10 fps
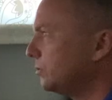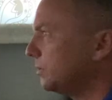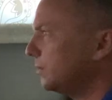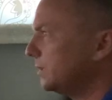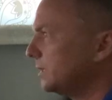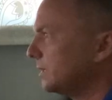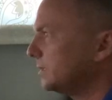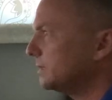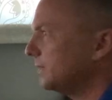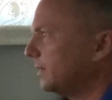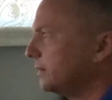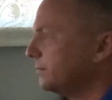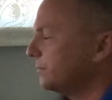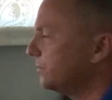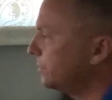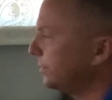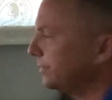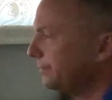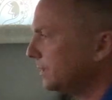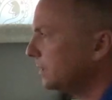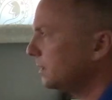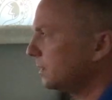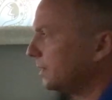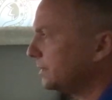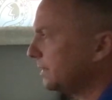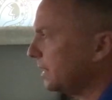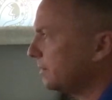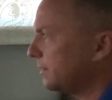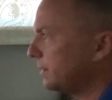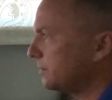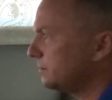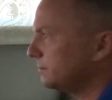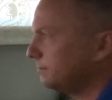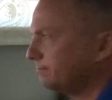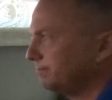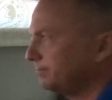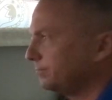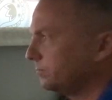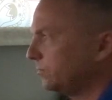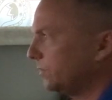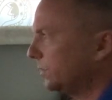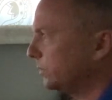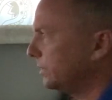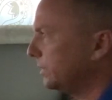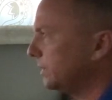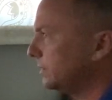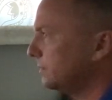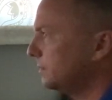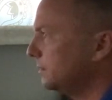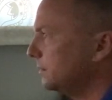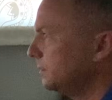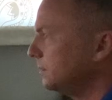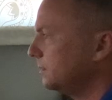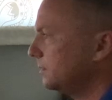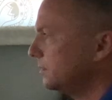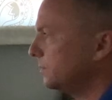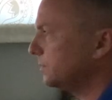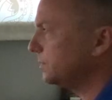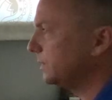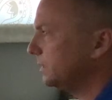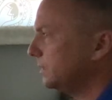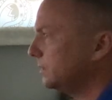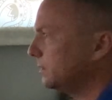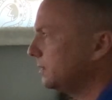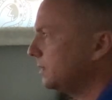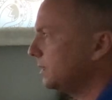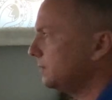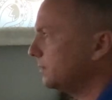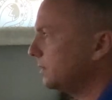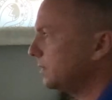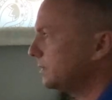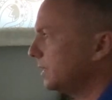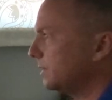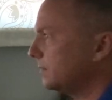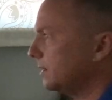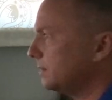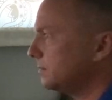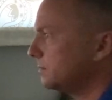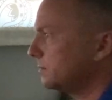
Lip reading: They're telling us to take alpha 4, contact ground. We'll go ahead and, once we clear the line, we'll contact ground.